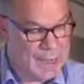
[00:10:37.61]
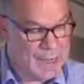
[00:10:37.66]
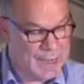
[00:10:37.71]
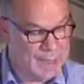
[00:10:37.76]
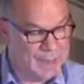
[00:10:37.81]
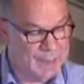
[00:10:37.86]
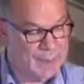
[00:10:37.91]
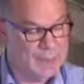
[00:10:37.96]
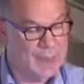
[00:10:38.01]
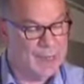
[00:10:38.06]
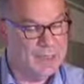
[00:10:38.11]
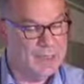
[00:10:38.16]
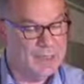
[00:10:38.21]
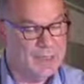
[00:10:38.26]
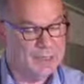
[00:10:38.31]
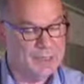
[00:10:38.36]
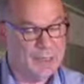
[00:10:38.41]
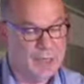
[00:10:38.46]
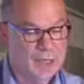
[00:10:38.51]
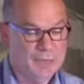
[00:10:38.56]
and
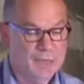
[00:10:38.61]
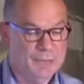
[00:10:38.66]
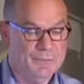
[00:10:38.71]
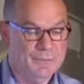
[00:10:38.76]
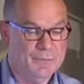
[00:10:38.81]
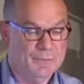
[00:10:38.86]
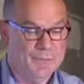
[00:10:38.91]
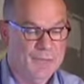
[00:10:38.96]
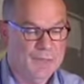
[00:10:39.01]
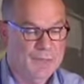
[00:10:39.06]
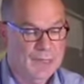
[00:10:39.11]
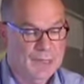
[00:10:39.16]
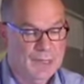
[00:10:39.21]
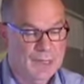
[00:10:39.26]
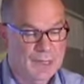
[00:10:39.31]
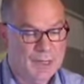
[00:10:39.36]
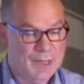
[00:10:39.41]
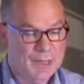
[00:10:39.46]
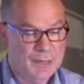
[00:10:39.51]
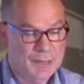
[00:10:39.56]
it kind of
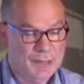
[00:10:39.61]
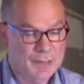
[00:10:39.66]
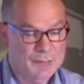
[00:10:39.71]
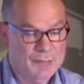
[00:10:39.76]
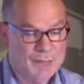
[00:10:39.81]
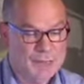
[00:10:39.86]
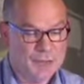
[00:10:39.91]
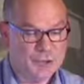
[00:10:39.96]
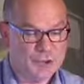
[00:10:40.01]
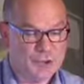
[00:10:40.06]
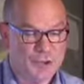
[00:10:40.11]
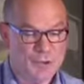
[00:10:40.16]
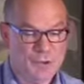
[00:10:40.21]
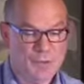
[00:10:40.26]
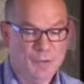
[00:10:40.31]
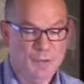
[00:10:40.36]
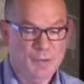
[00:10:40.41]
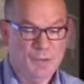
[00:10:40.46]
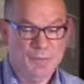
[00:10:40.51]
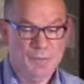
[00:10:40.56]
makes
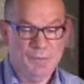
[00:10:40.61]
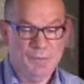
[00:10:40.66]
you